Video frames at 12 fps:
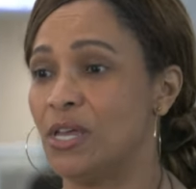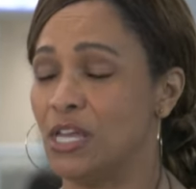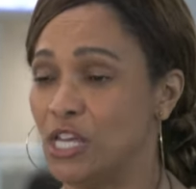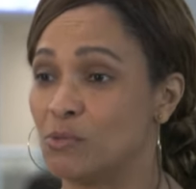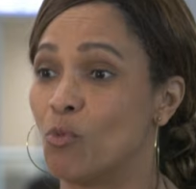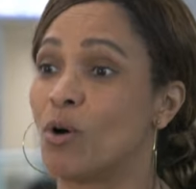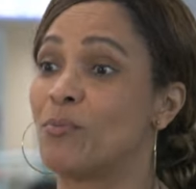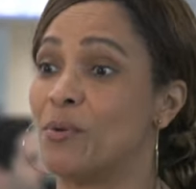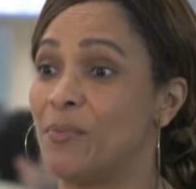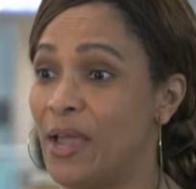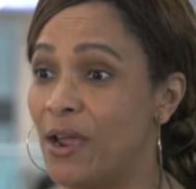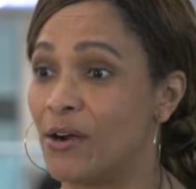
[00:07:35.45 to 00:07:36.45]
is more
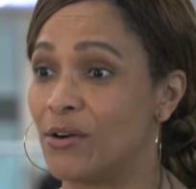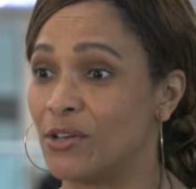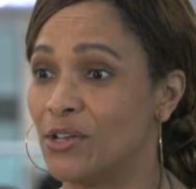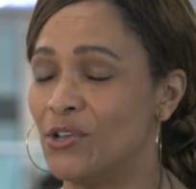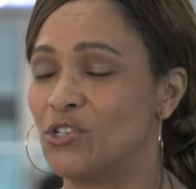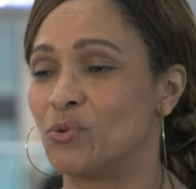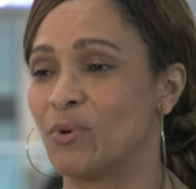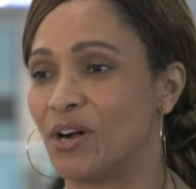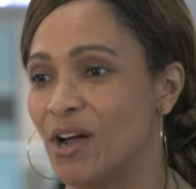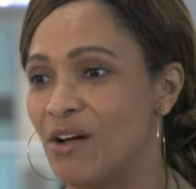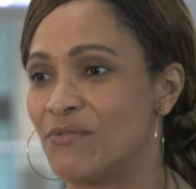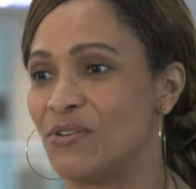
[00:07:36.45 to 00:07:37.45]
prepared to
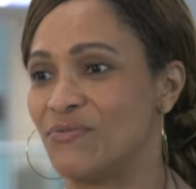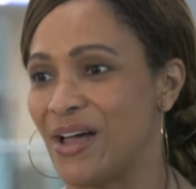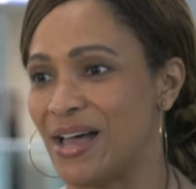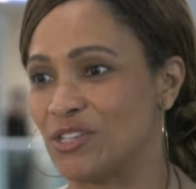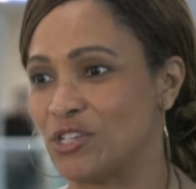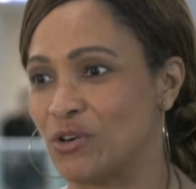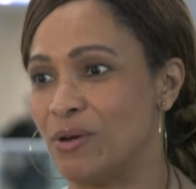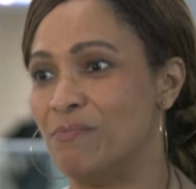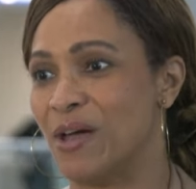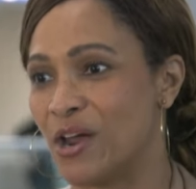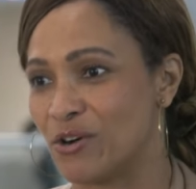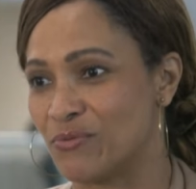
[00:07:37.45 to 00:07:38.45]
recover faster and
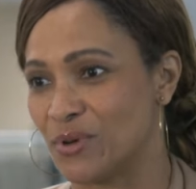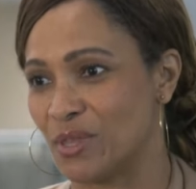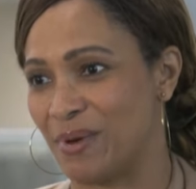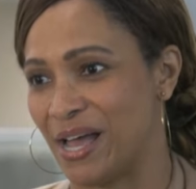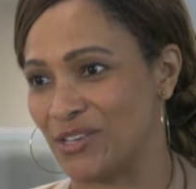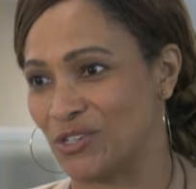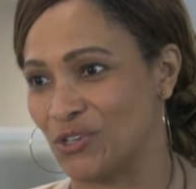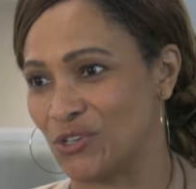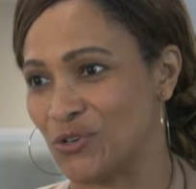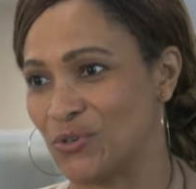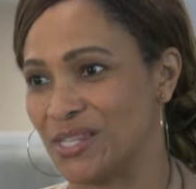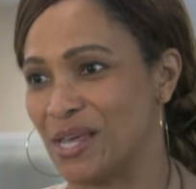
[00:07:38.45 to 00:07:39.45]
better for the
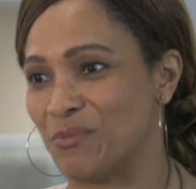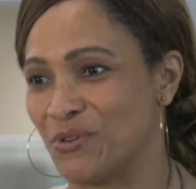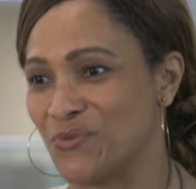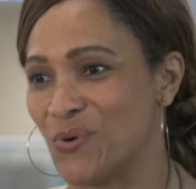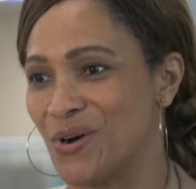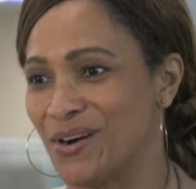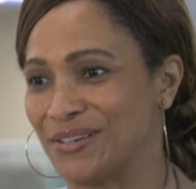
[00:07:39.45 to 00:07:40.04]
passengers than before.